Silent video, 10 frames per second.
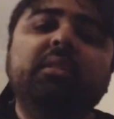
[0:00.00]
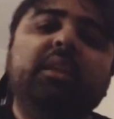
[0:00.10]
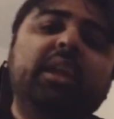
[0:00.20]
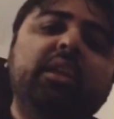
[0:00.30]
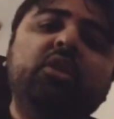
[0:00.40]

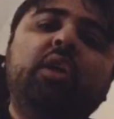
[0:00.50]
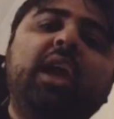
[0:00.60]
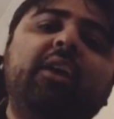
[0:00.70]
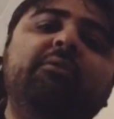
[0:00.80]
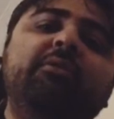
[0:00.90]
here you
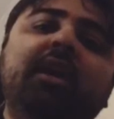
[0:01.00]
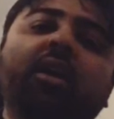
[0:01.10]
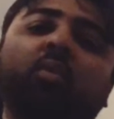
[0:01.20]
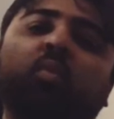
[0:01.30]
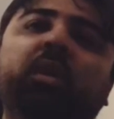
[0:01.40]
have
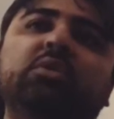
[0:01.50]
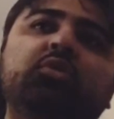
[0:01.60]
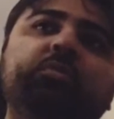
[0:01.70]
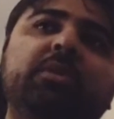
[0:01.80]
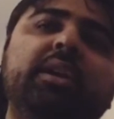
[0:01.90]
one
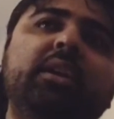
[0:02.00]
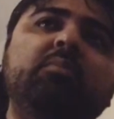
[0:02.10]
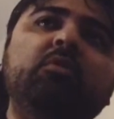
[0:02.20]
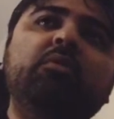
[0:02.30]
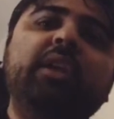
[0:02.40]
super
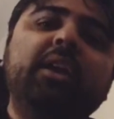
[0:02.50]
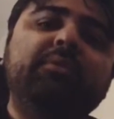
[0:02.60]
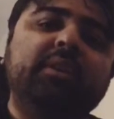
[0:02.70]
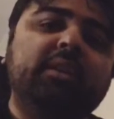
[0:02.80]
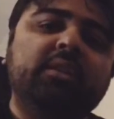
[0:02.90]
hit movie
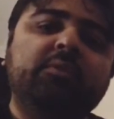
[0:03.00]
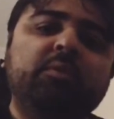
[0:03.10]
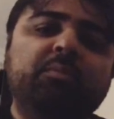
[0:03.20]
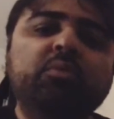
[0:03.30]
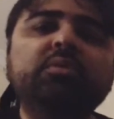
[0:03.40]
after another
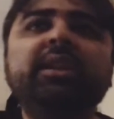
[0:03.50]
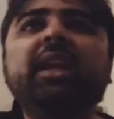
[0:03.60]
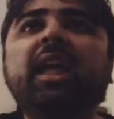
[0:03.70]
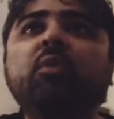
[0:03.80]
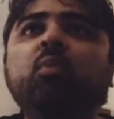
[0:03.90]
for Bruce
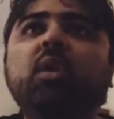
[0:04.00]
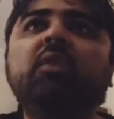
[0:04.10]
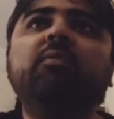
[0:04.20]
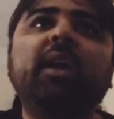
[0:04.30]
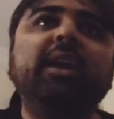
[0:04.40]
Lee, and
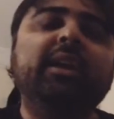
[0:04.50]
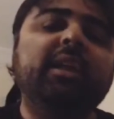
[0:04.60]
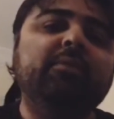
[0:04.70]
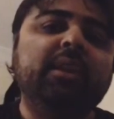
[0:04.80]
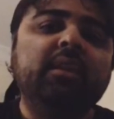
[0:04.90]
one fine
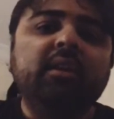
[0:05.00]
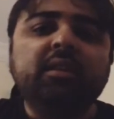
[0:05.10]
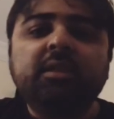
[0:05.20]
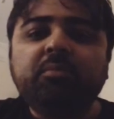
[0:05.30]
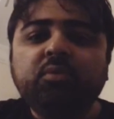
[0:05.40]
day we
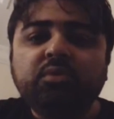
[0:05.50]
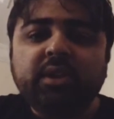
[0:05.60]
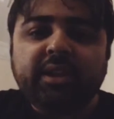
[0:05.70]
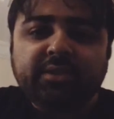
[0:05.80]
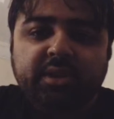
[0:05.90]
learned that
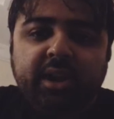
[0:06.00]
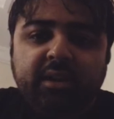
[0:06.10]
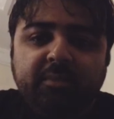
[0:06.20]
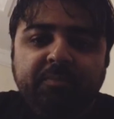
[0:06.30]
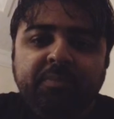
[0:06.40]
Bruce Lee is
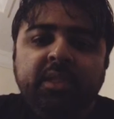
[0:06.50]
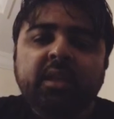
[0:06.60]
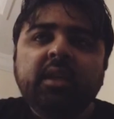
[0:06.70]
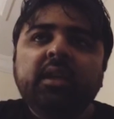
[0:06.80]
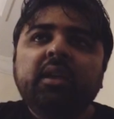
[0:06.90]
dead.
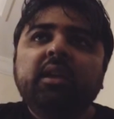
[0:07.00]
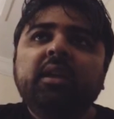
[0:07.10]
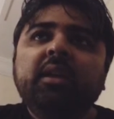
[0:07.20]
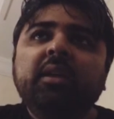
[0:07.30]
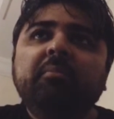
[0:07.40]

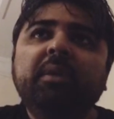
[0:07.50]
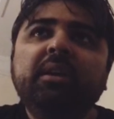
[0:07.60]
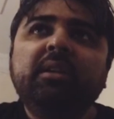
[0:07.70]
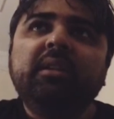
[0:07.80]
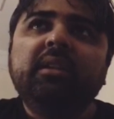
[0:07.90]

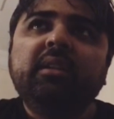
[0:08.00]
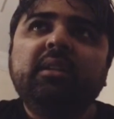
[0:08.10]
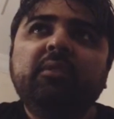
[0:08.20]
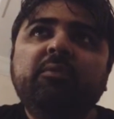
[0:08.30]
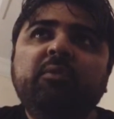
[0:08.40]
But
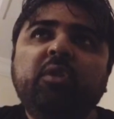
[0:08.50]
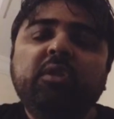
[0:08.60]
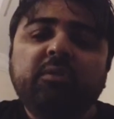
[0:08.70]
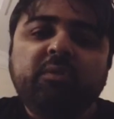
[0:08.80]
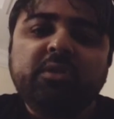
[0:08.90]

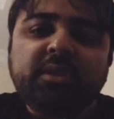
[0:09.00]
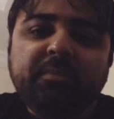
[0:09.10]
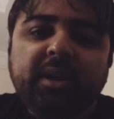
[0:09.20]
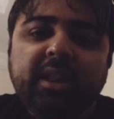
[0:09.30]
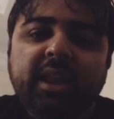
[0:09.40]
for
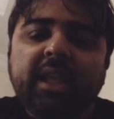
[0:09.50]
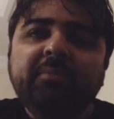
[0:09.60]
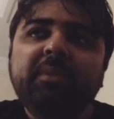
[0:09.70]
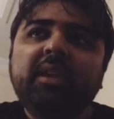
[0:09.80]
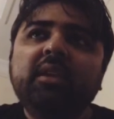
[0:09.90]
somebody
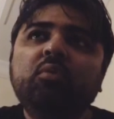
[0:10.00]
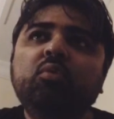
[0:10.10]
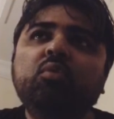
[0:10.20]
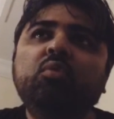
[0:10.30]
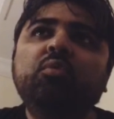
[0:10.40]
like me
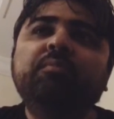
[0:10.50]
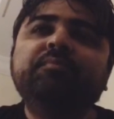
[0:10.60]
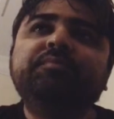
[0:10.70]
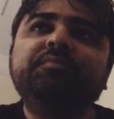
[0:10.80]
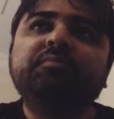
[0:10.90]
who,
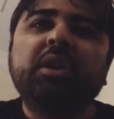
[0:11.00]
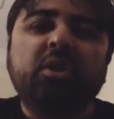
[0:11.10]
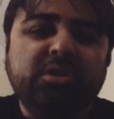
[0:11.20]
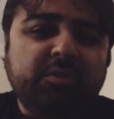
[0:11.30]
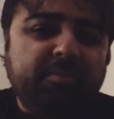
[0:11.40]

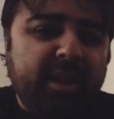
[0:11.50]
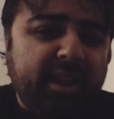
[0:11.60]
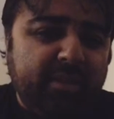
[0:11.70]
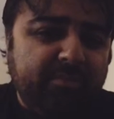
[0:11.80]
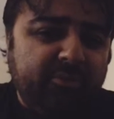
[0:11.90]
because of
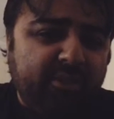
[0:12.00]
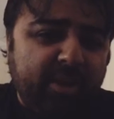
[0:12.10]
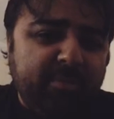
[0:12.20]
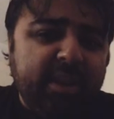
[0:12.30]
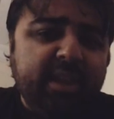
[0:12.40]
my
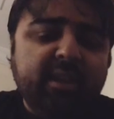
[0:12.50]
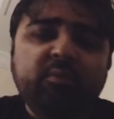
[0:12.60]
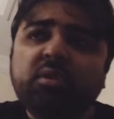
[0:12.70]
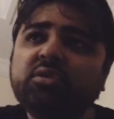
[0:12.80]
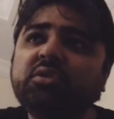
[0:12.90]
family,
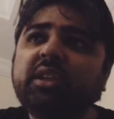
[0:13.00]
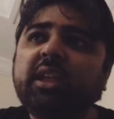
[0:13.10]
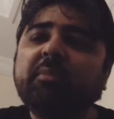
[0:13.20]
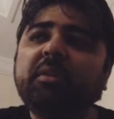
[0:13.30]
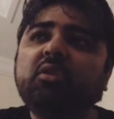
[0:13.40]
was
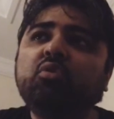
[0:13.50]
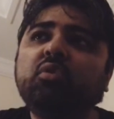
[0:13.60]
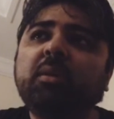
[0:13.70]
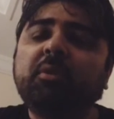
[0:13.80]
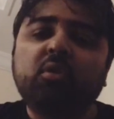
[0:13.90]
able to
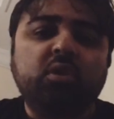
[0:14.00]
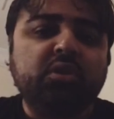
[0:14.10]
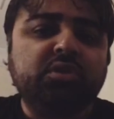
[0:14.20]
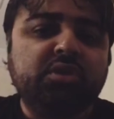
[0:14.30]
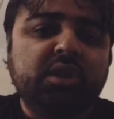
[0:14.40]
come
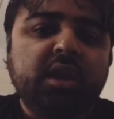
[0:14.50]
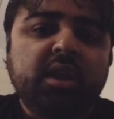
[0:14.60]
across